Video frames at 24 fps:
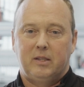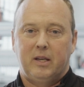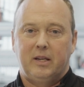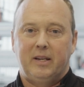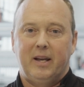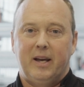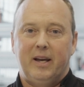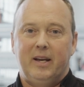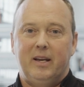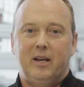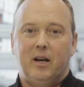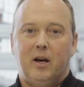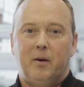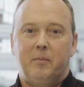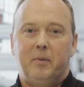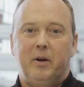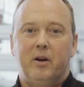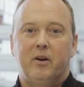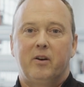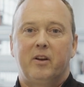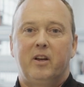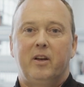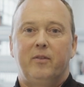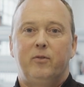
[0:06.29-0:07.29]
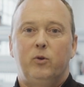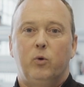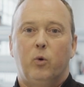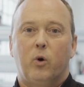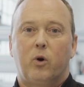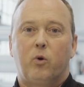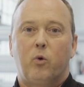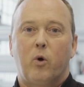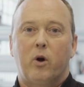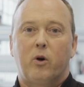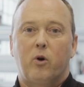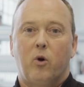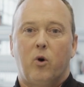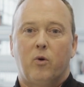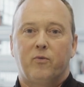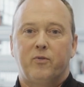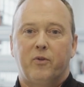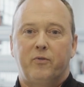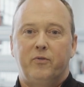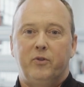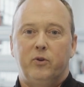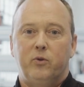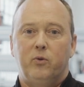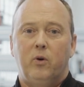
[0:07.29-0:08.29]
Today, I'm here to give you a quick
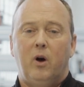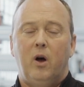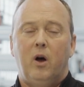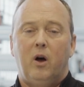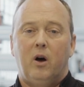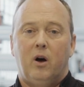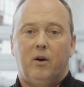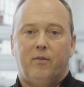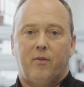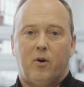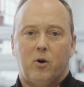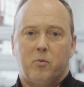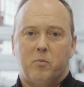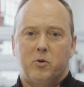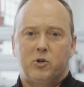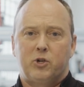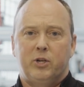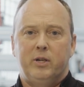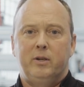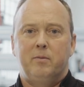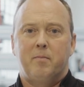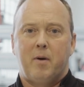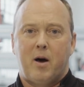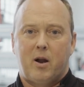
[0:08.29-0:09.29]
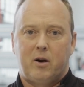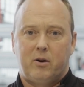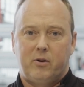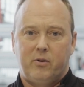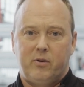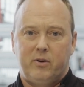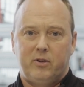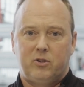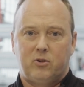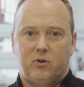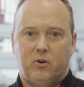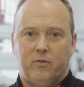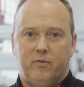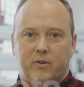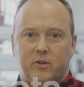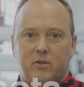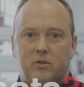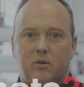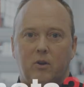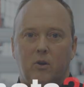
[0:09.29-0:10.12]
overview of our machine monitoring service,